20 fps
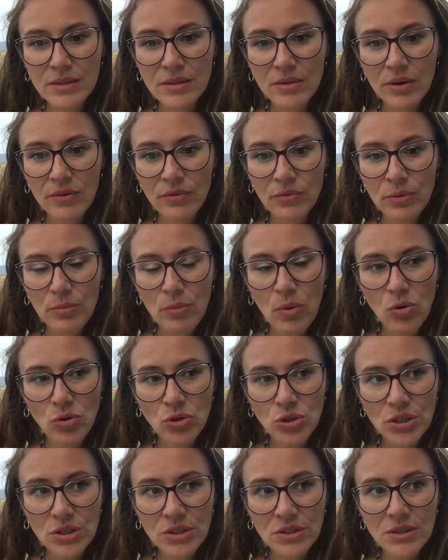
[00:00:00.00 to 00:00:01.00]
of
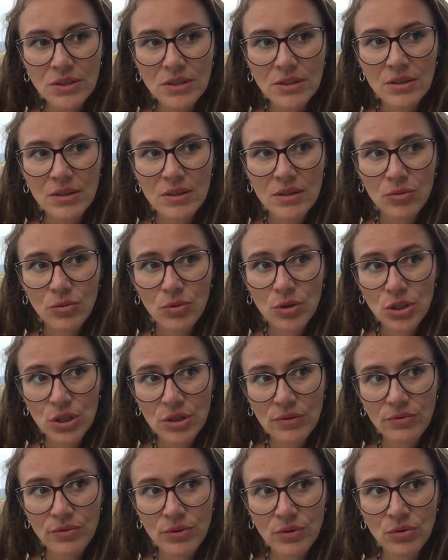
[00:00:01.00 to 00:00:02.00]
emotions, which
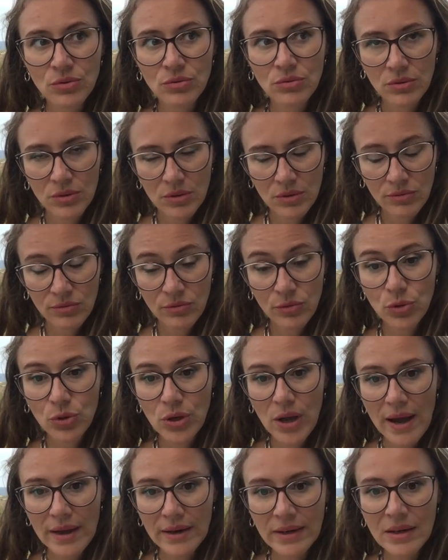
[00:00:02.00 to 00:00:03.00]
can feel
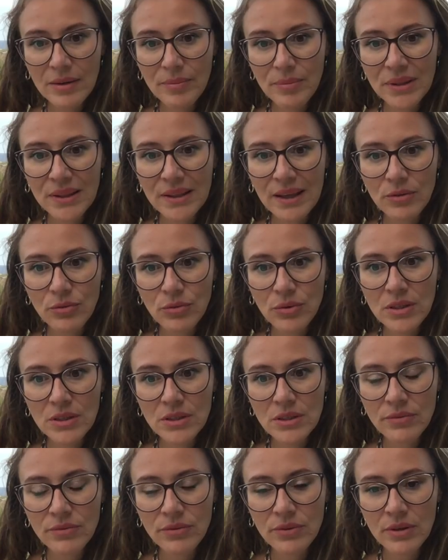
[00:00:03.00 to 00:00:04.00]
volcanic, but that
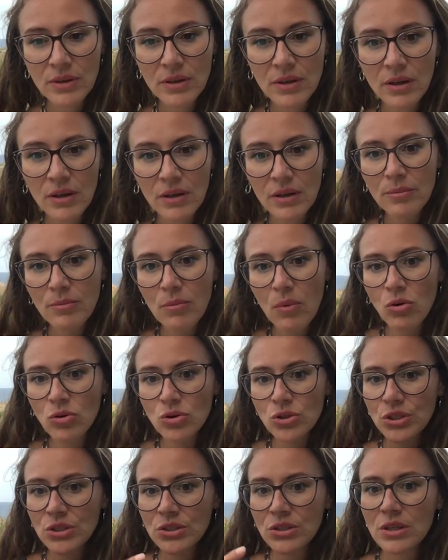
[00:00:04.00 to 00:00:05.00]
release of
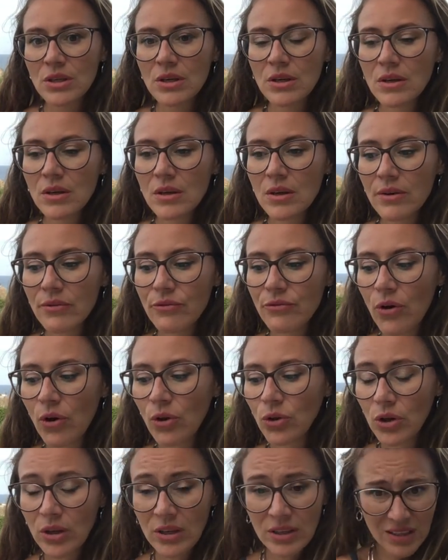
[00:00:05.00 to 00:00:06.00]
emotions
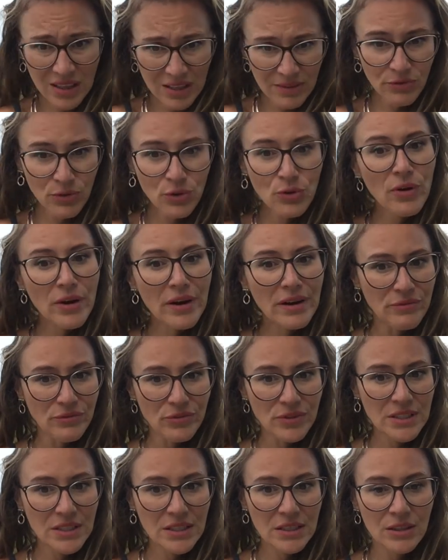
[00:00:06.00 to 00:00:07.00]
follow and can feel very
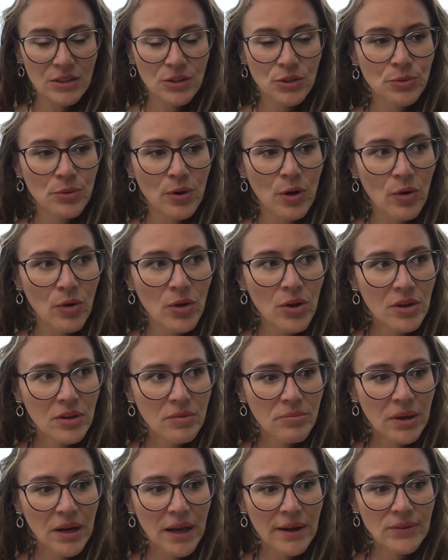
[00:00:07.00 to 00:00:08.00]
physical as well.
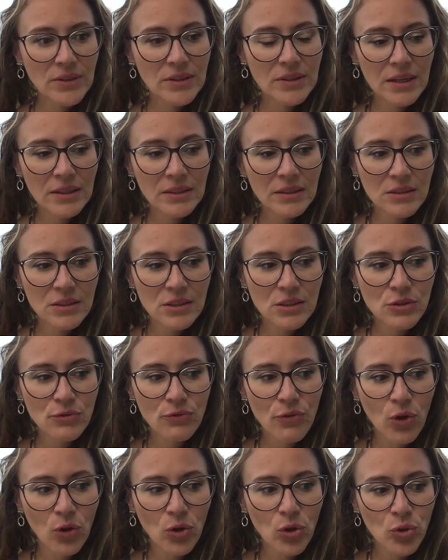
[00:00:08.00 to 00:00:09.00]
But after that, it is
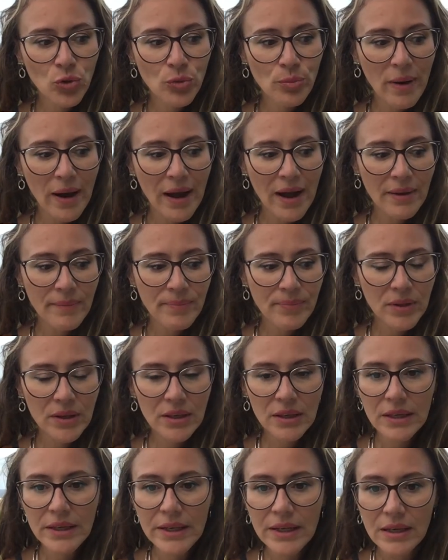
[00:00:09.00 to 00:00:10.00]
followed by
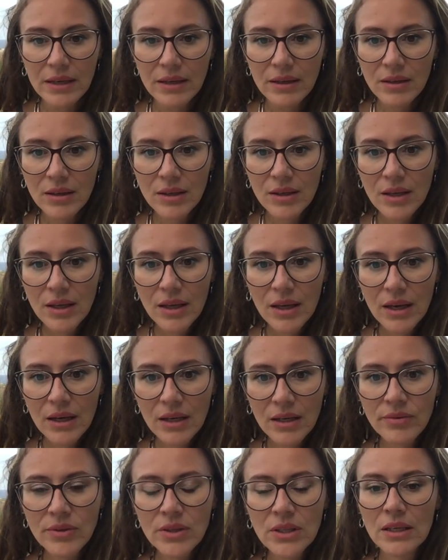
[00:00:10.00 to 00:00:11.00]
healing.
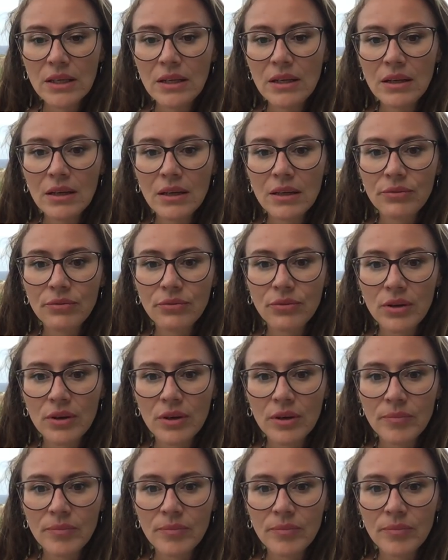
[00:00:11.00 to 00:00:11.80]
And even healing of